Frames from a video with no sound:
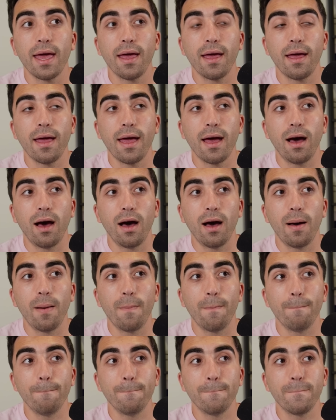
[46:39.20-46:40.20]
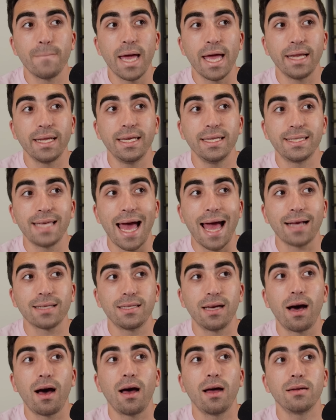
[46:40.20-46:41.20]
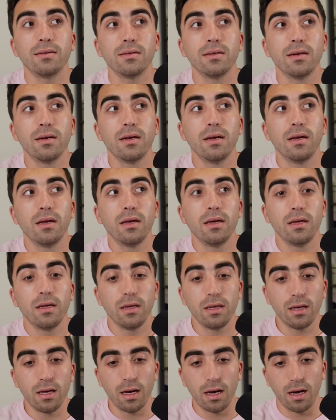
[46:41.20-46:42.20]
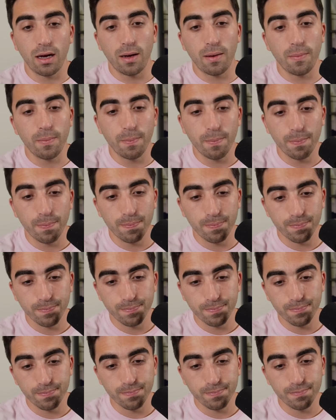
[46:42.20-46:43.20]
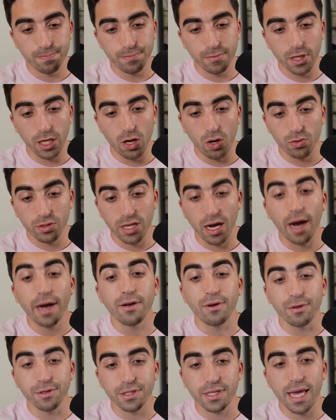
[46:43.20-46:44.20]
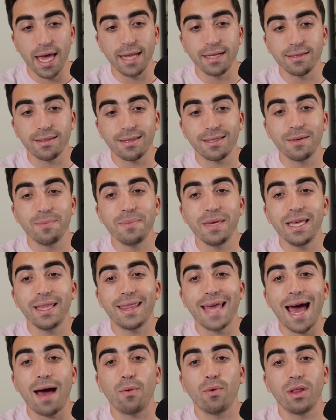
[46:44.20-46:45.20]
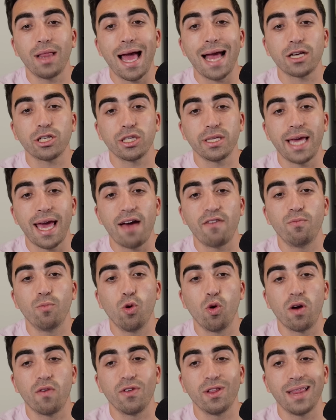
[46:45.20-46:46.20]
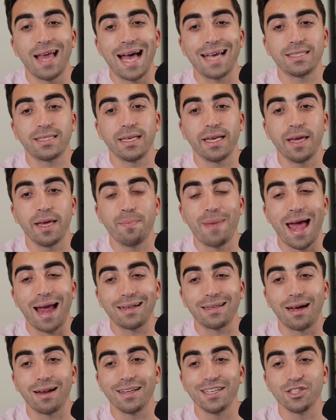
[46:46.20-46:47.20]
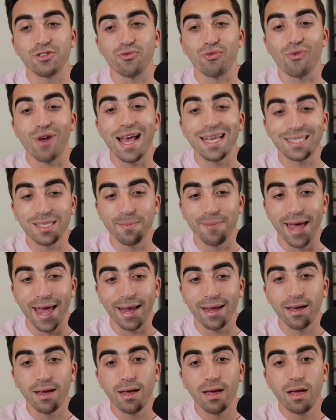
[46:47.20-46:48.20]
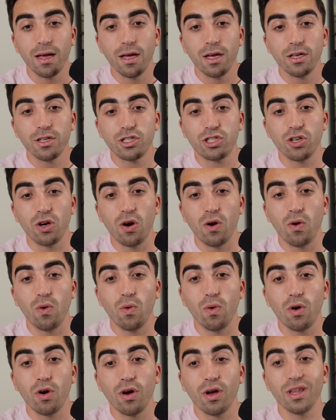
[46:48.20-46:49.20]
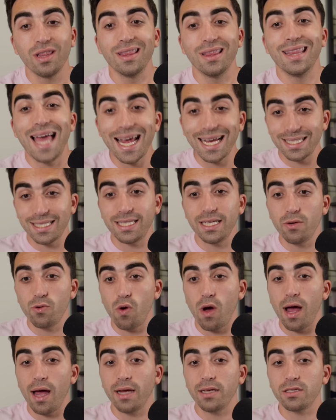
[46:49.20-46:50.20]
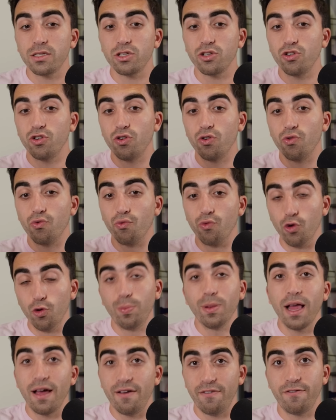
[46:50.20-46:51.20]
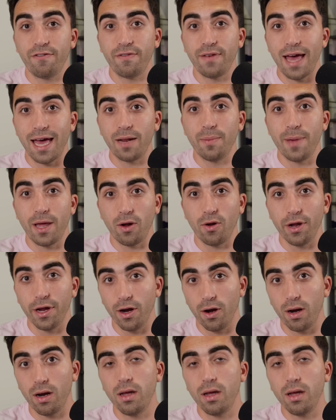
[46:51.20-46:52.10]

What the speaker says: And he tacks on, you know, titles. And to me, that will actually have more of a lasting impact on his resume. So legacy-wise, Rublev had a better year.